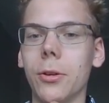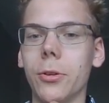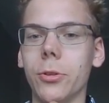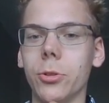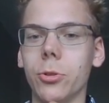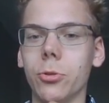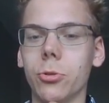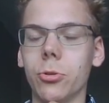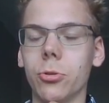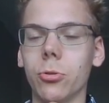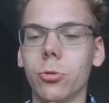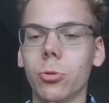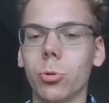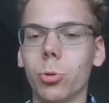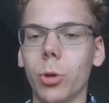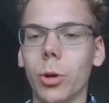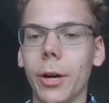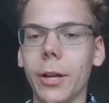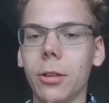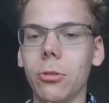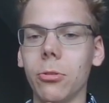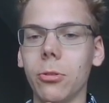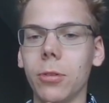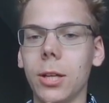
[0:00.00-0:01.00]
You should
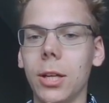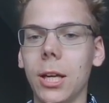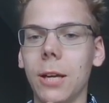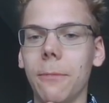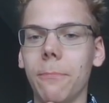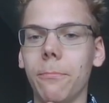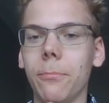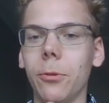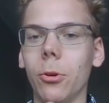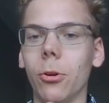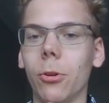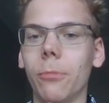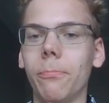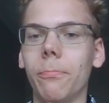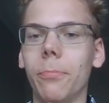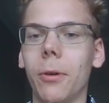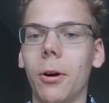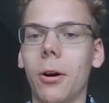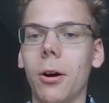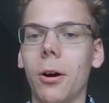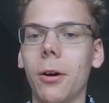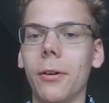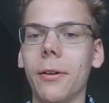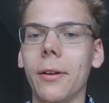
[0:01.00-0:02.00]
try to keep your
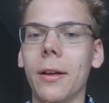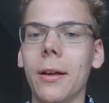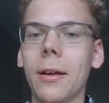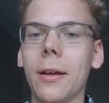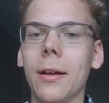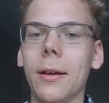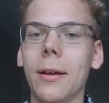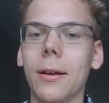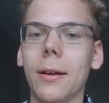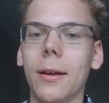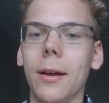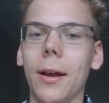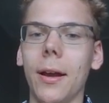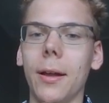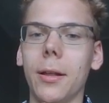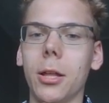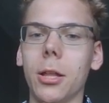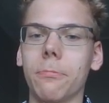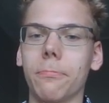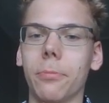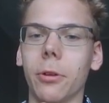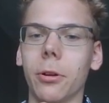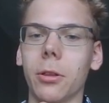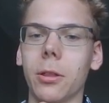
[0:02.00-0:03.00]
pawn. It
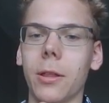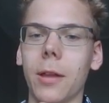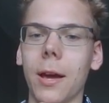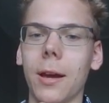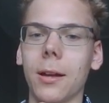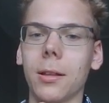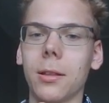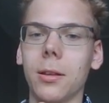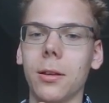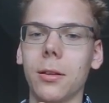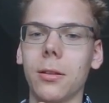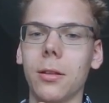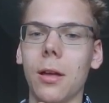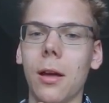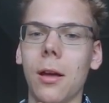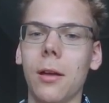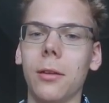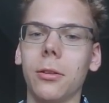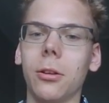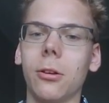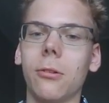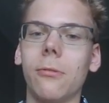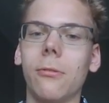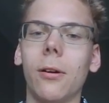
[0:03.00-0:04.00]
is protected.
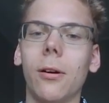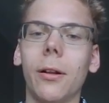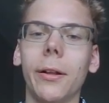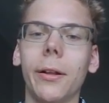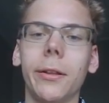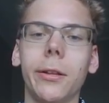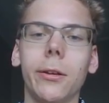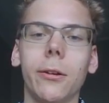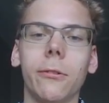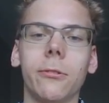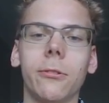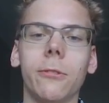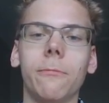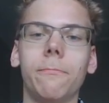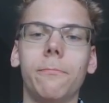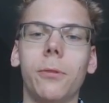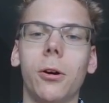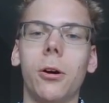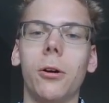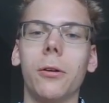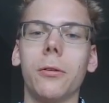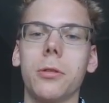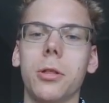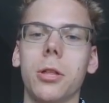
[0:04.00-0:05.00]
The quality of the
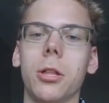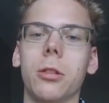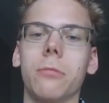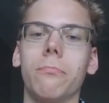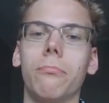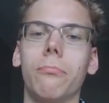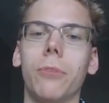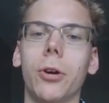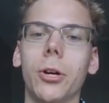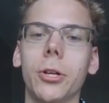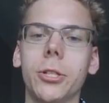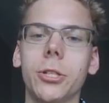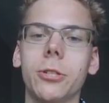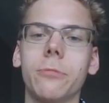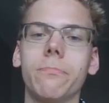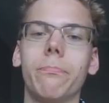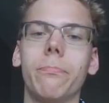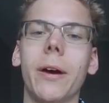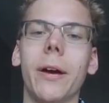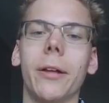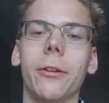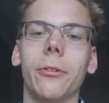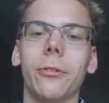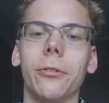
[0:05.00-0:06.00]
pawns is much
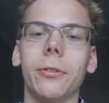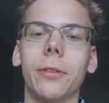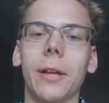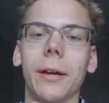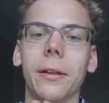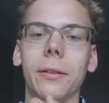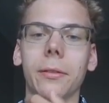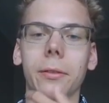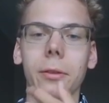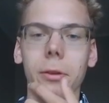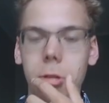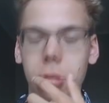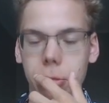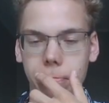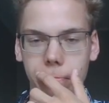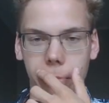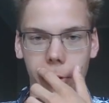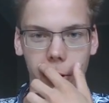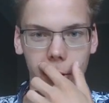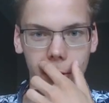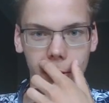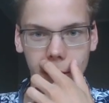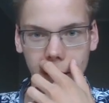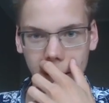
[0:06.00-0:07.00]
better than this
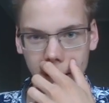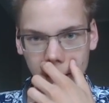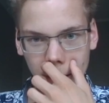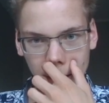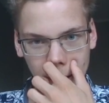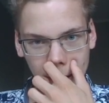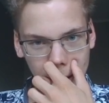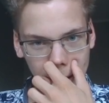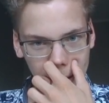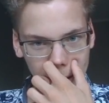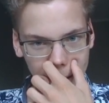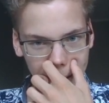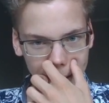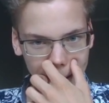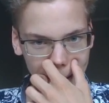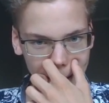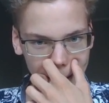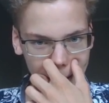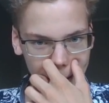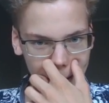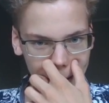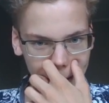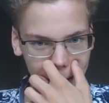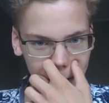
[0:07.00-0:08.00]
pawn.
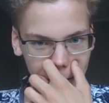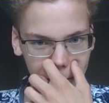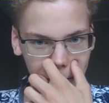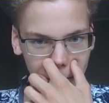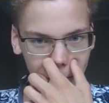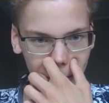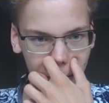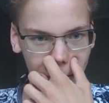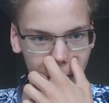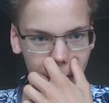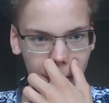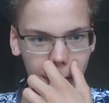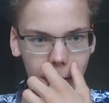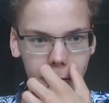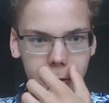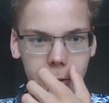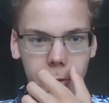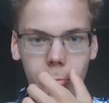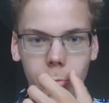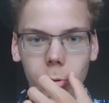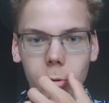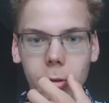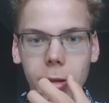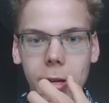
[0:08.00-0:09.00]
And the
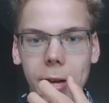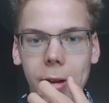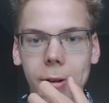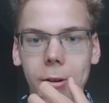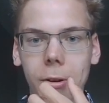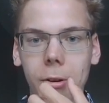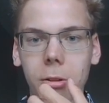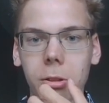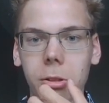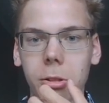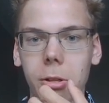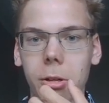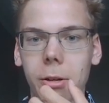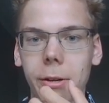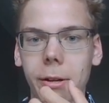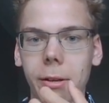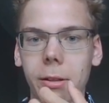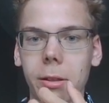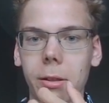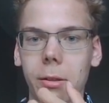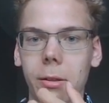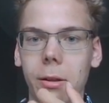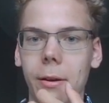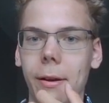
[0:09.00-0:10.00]
rook cannot
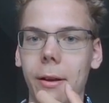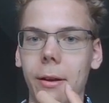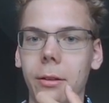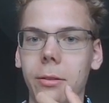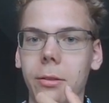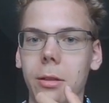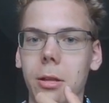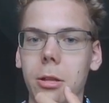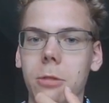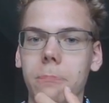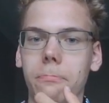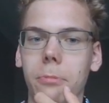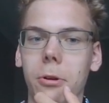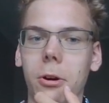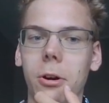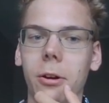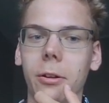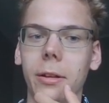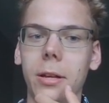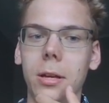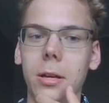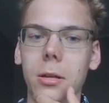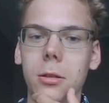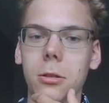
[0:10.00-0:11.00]
target this
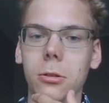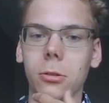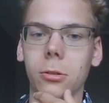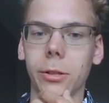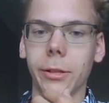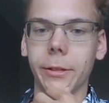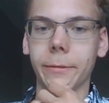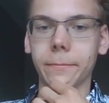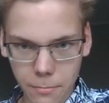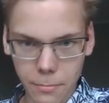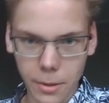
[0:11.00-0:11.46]
pawn easily.